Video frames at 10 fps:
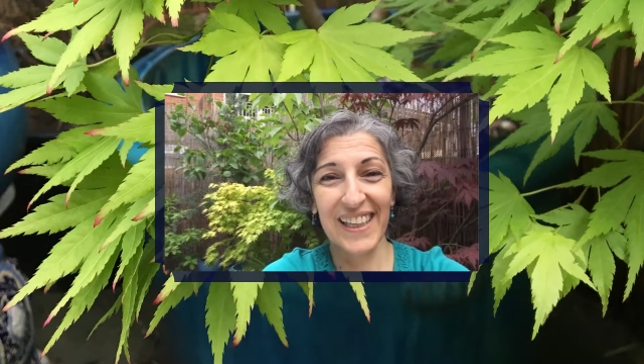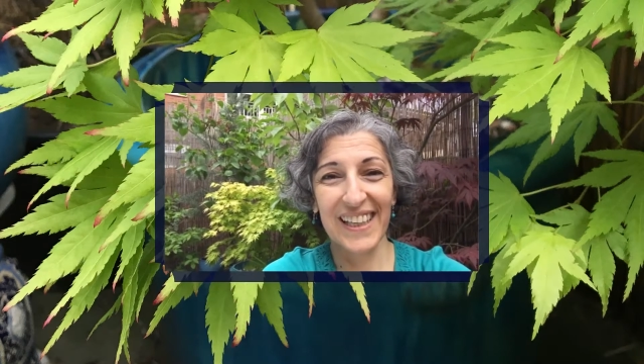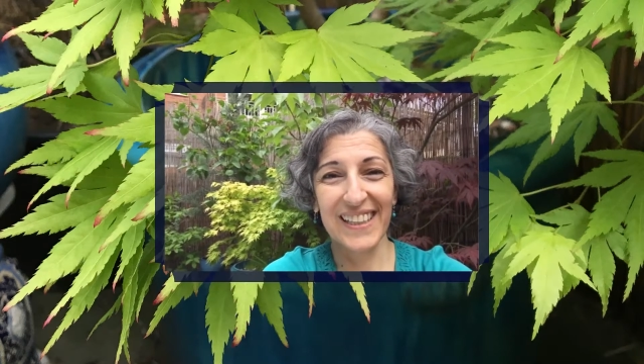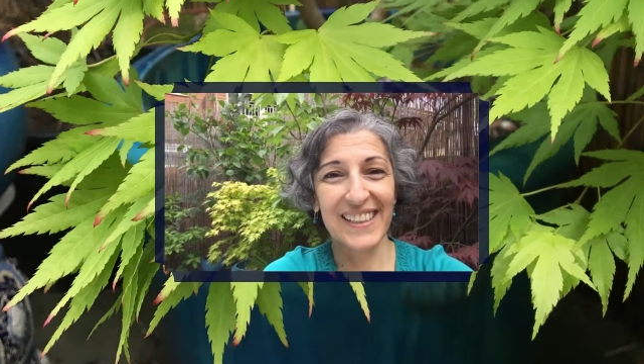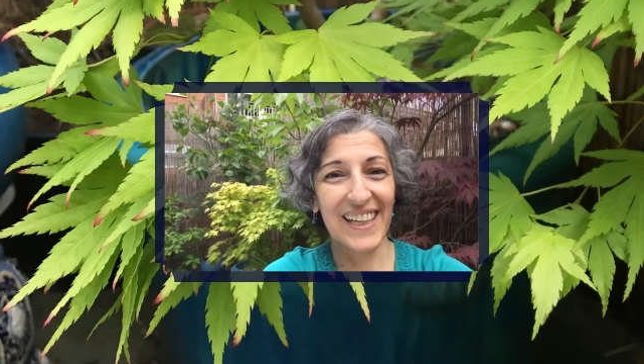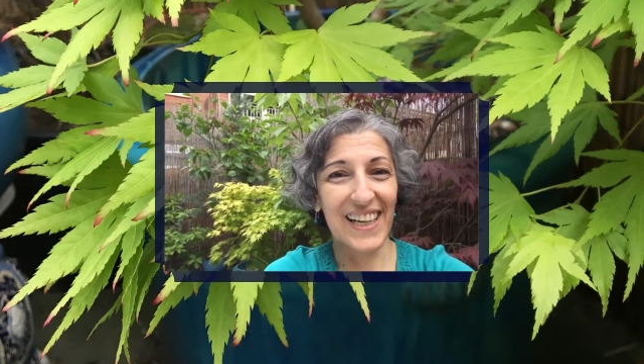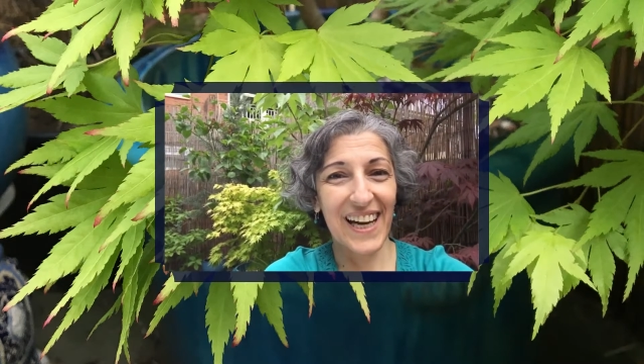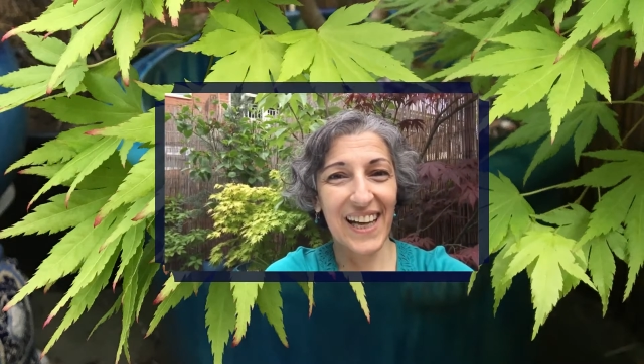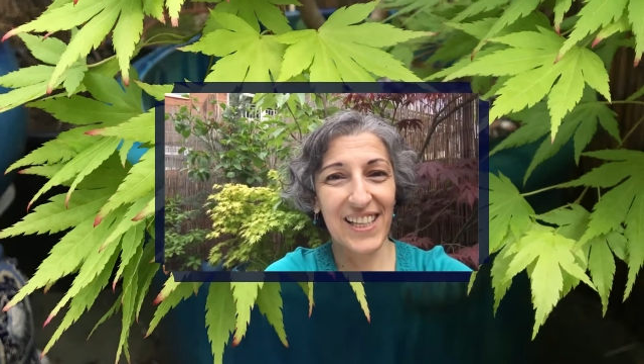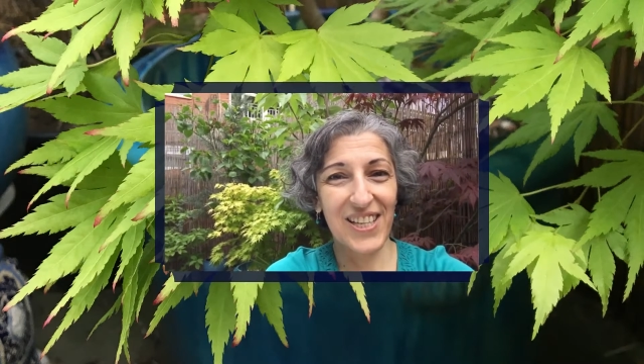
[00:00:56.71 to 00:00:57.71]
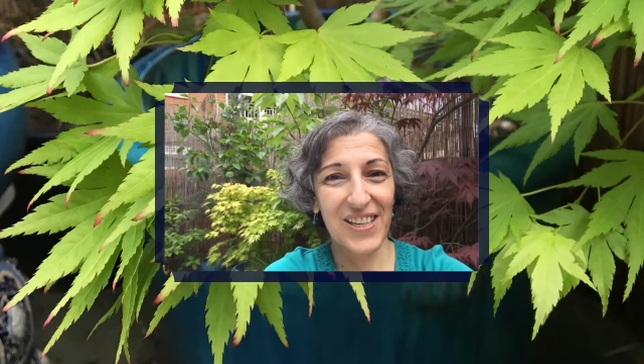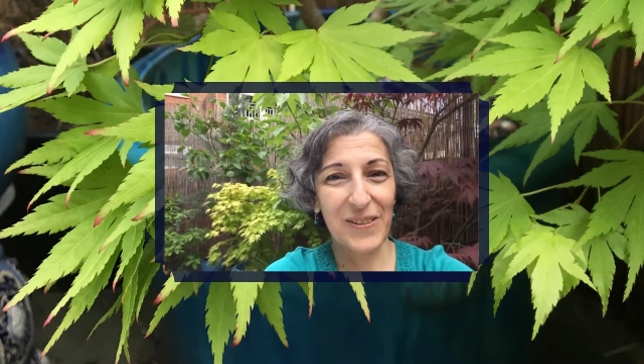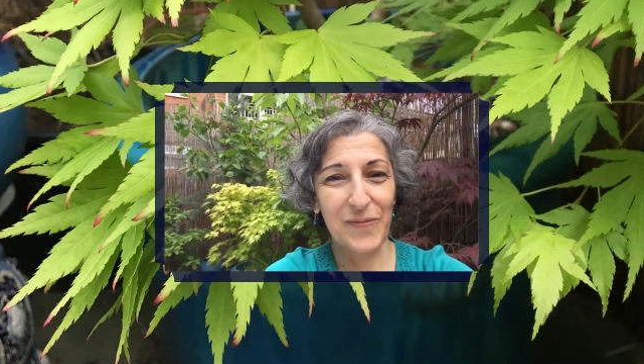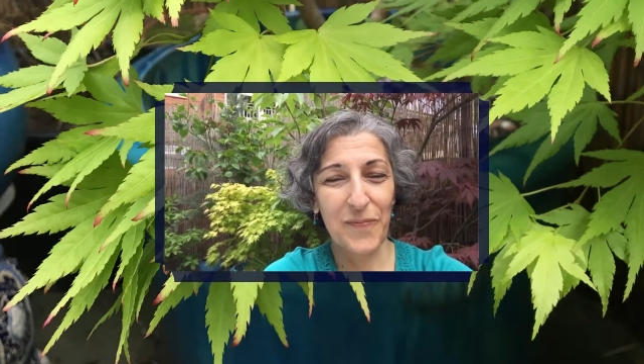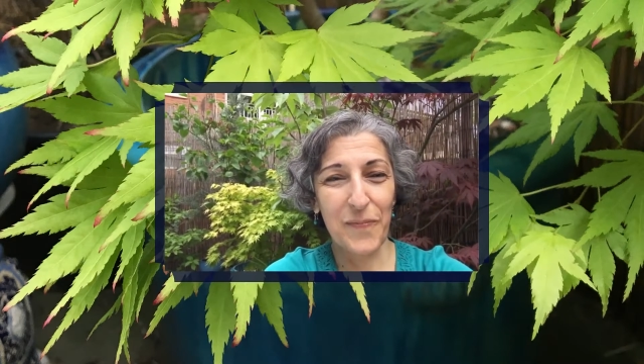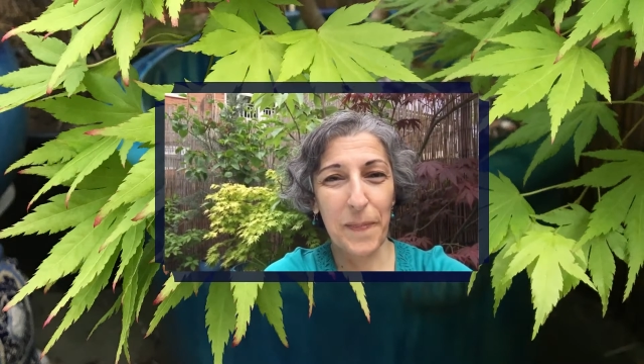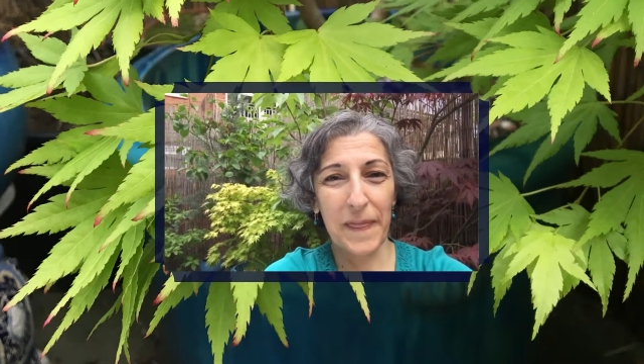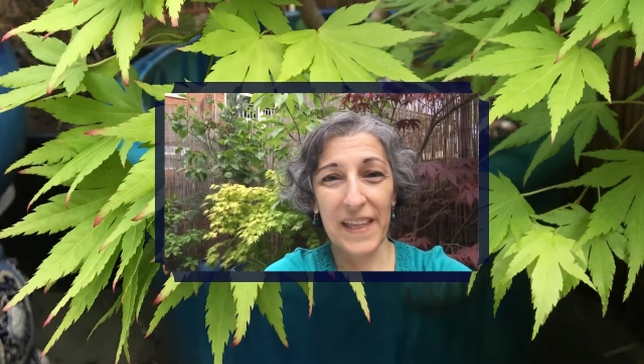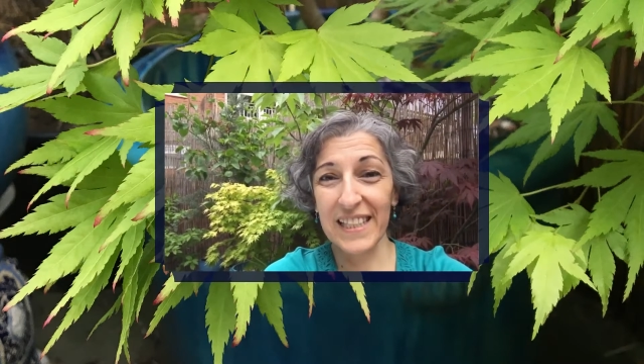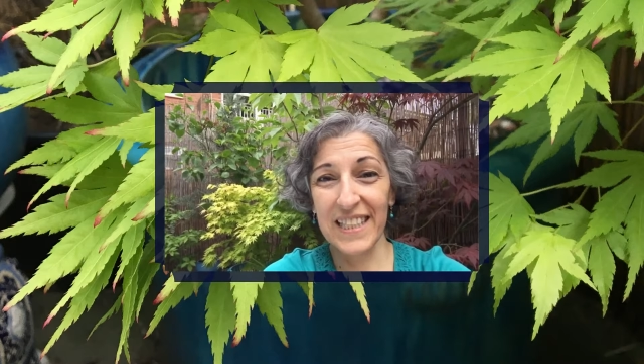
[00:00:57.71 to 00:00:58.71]
in the direction
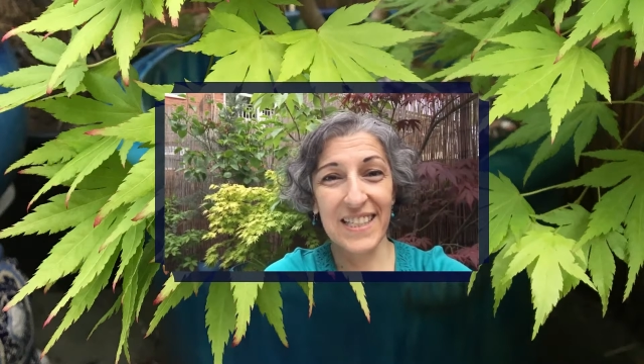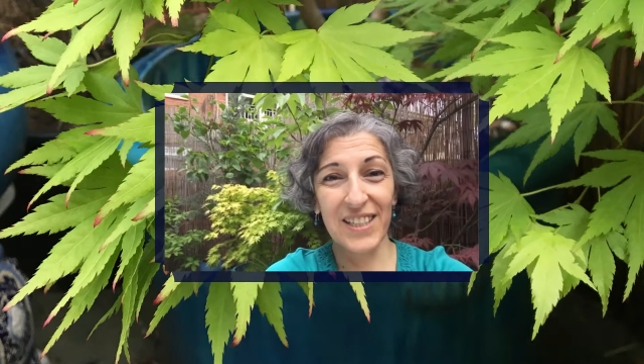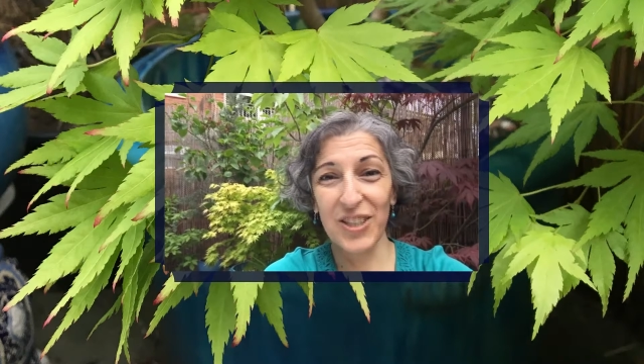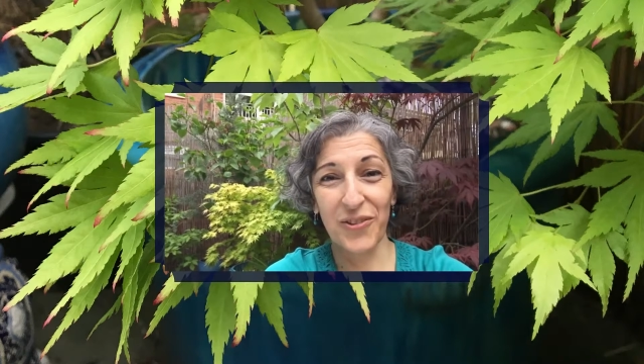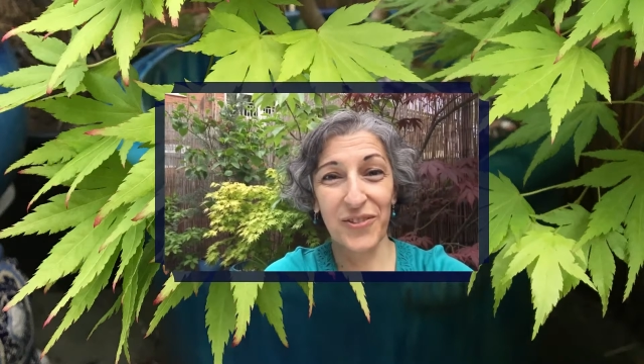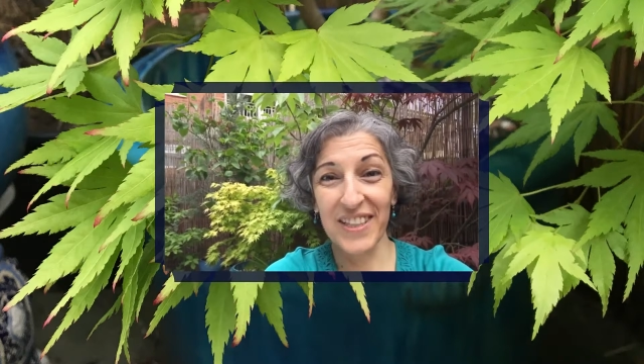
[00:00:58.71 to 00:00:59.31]
that isn't your